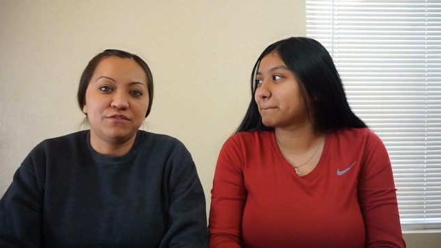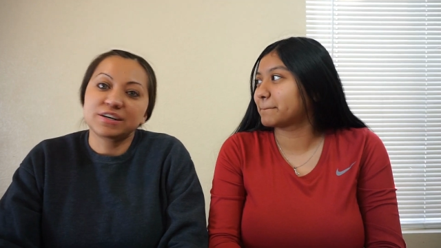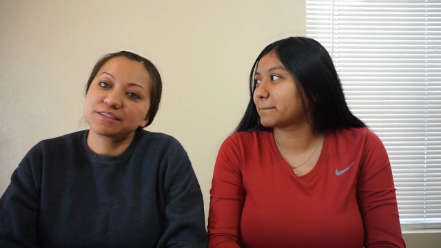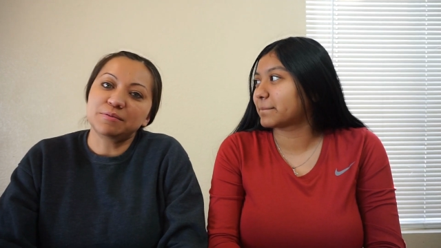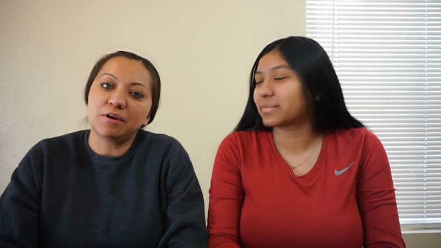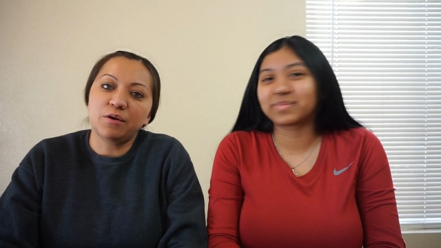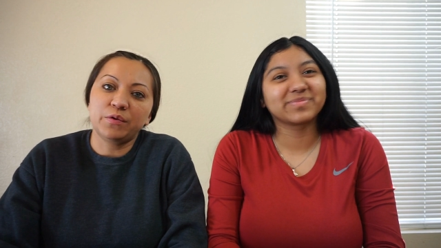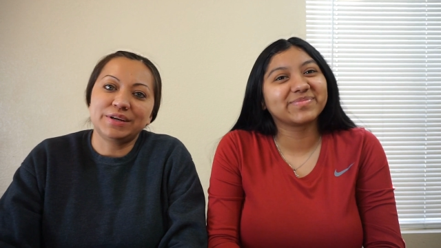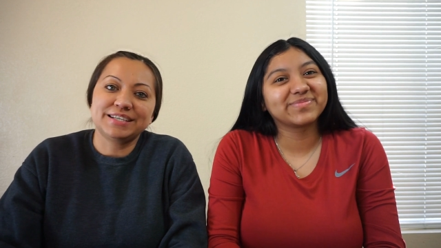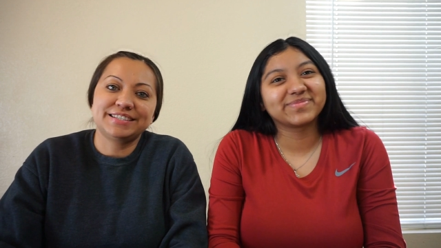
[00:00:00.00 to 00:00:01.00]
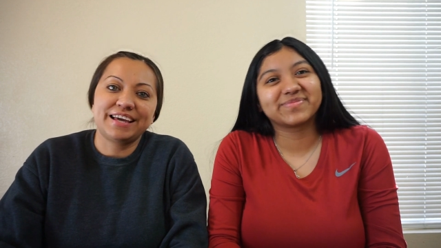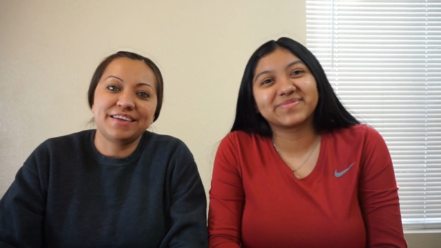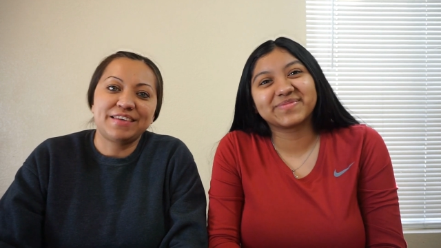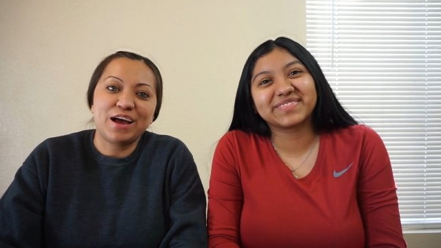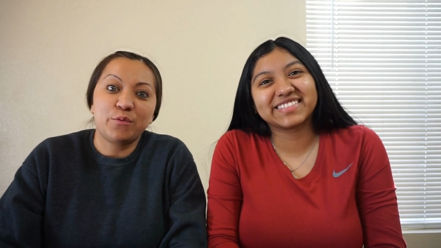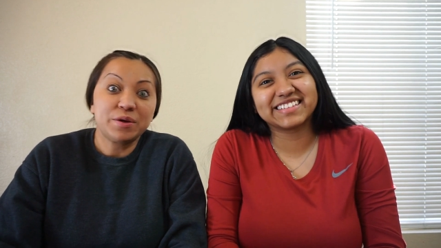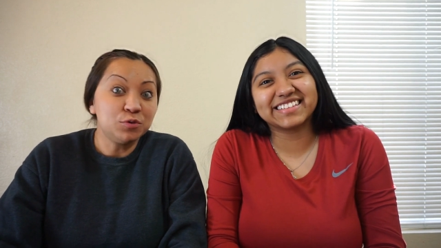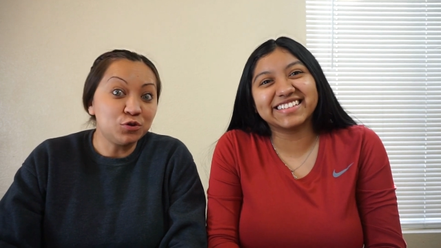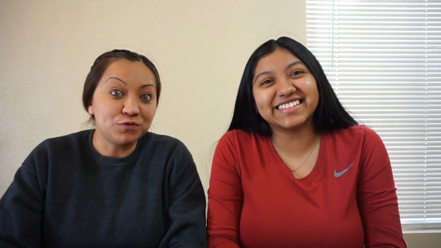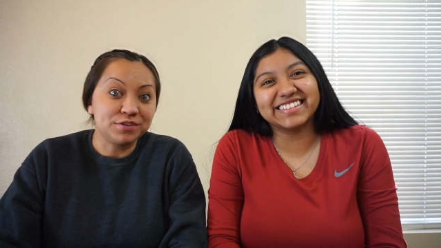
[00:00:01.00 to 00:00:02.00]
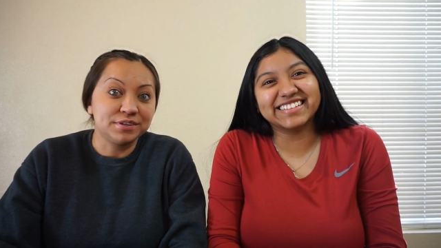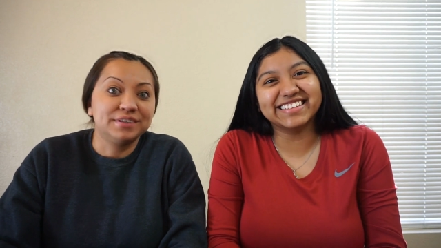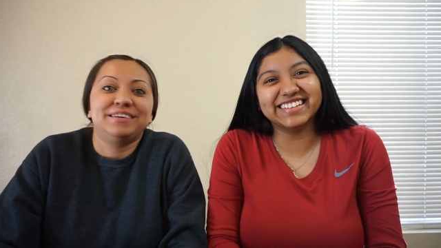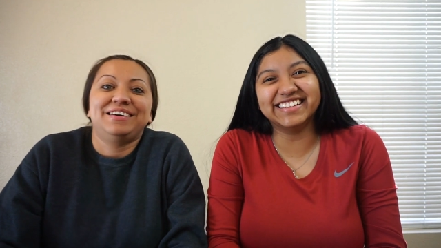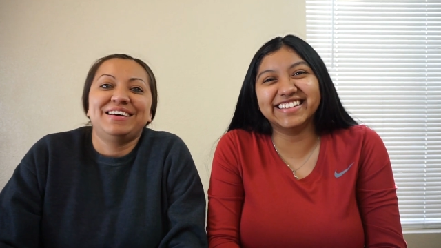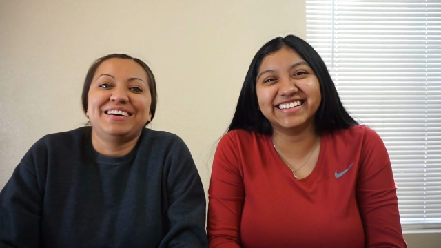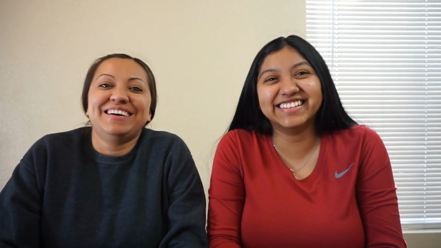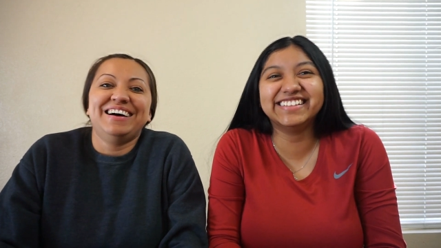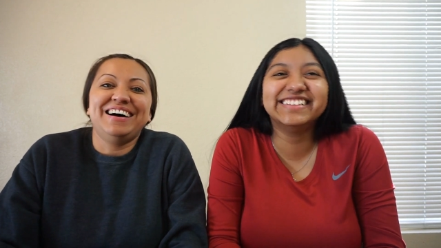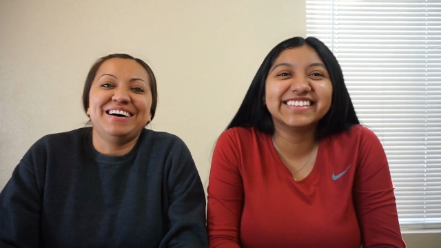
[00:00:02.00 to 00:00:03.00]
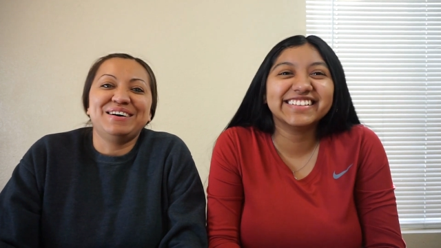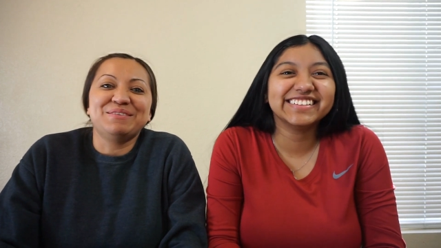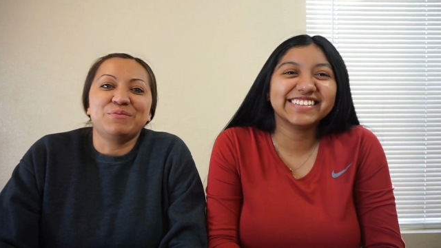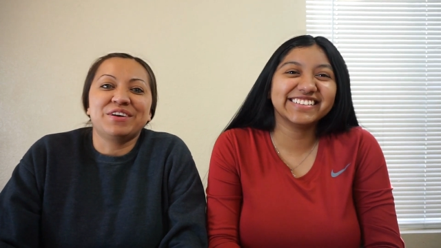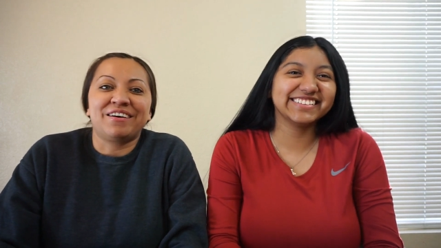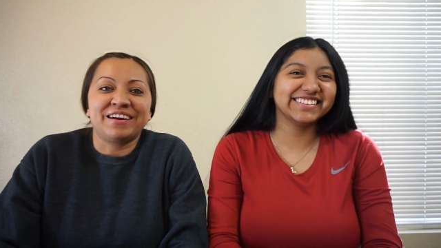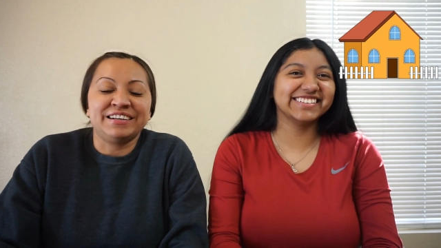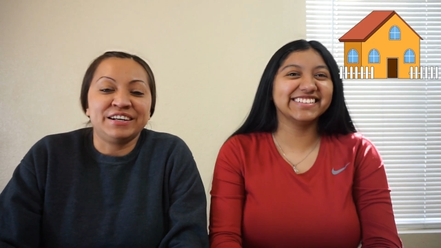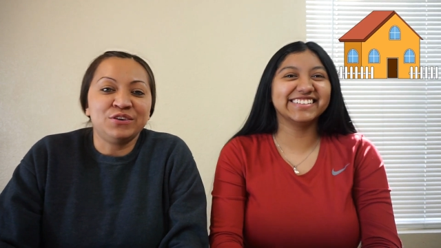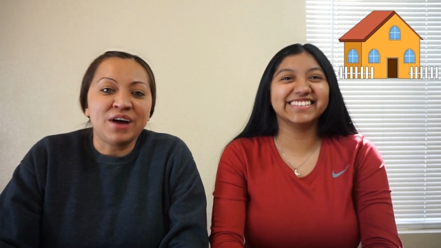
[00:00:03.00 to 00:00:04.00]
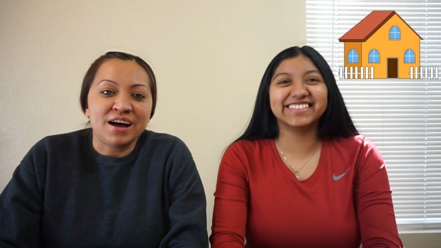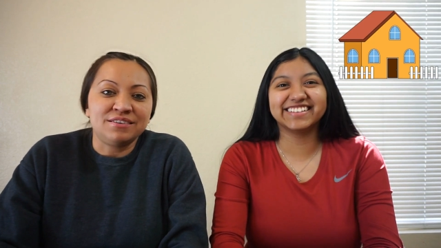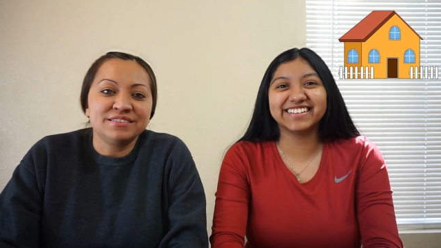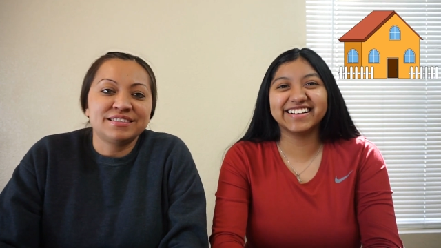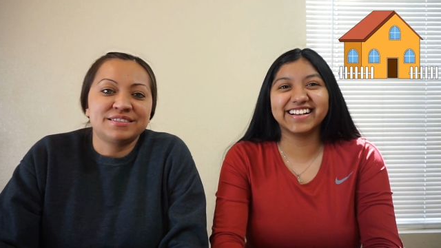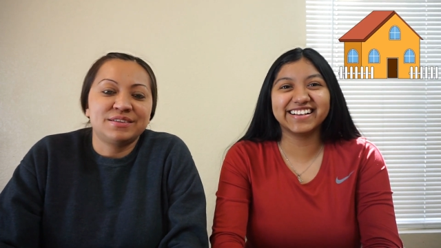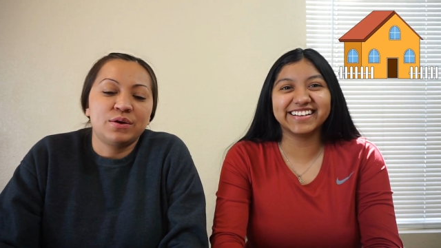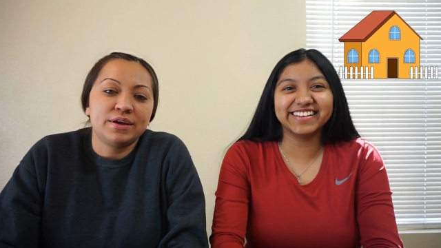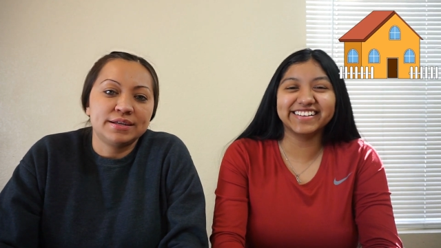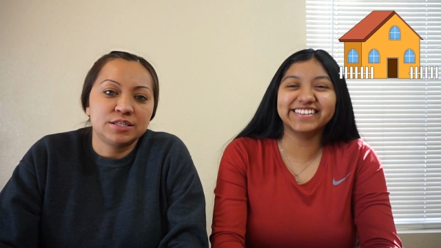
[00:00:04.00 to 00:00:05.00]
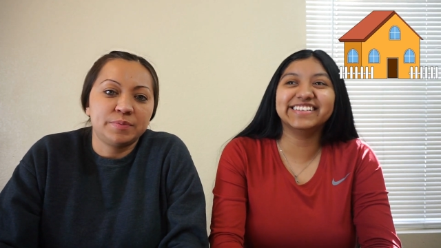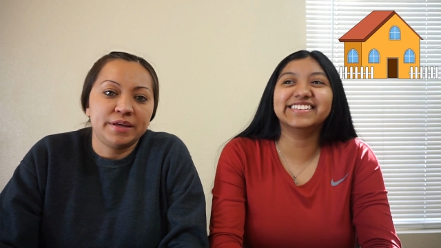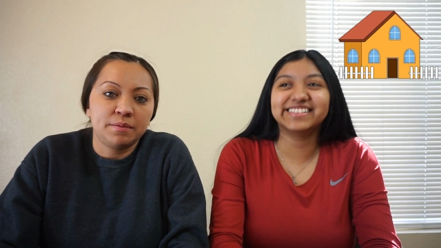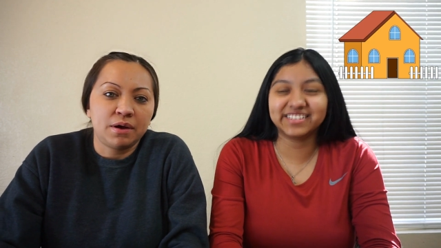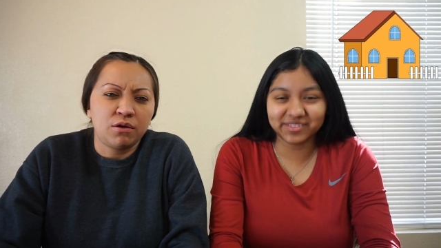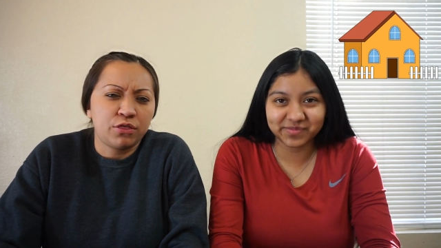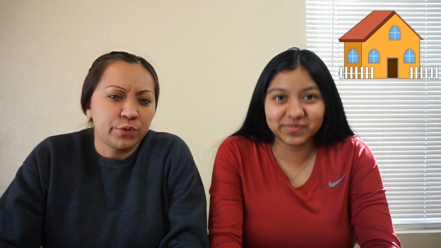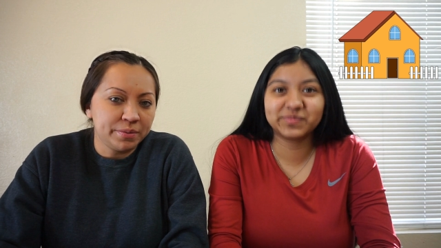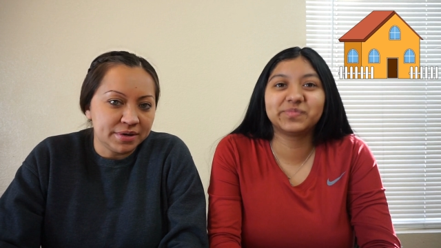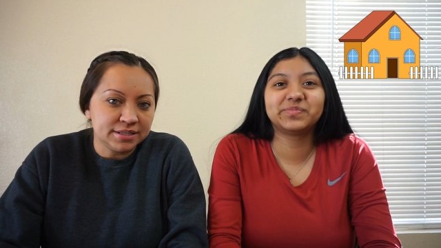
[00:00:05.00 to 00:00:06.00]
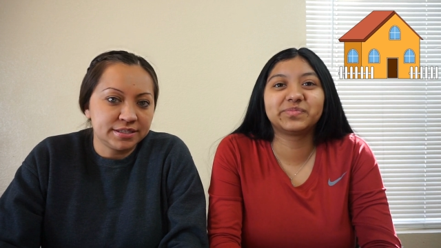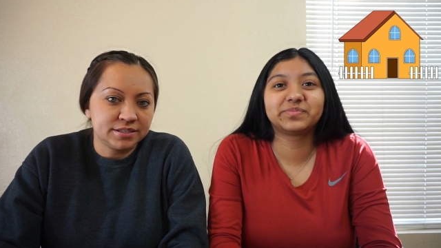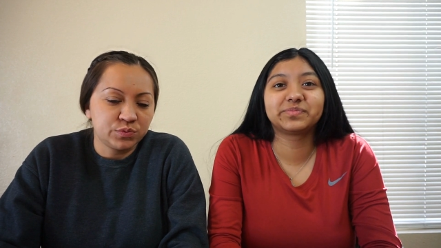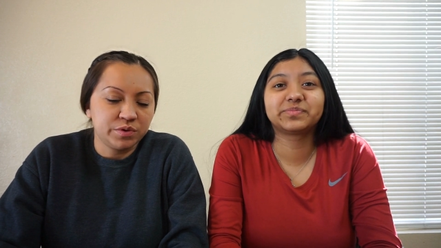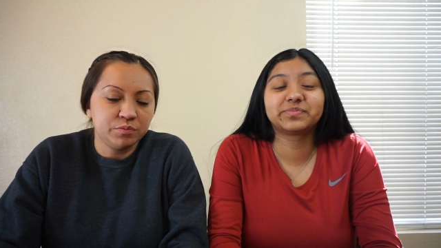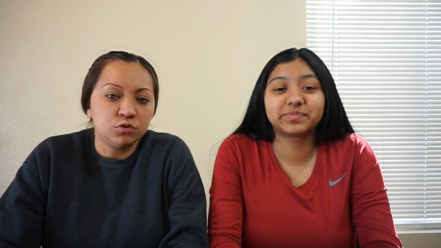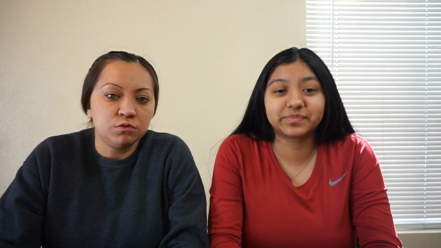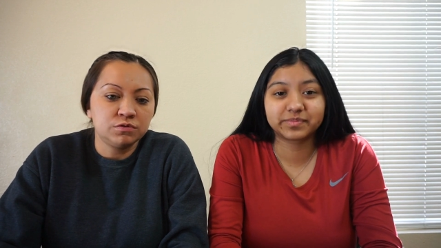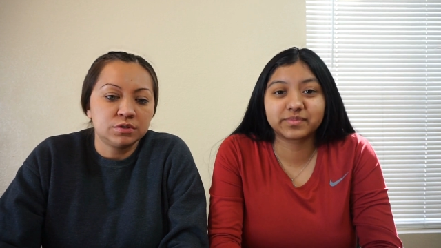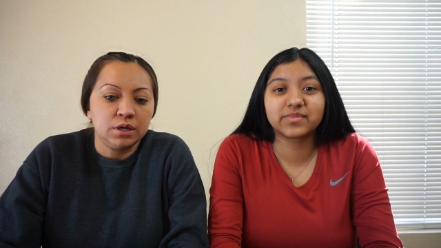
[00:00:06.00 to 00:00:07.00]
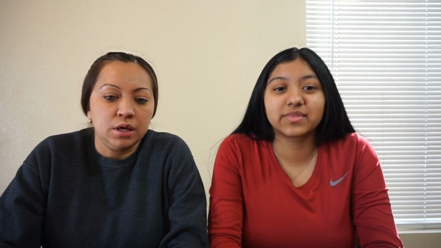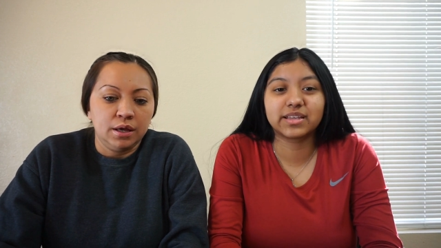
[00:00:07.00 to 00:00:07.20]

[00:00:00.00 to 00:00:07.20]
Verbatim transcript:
Speaker 1: First of all, we want to say that we moved. We are in a new house. It's been about 3 months since we moved.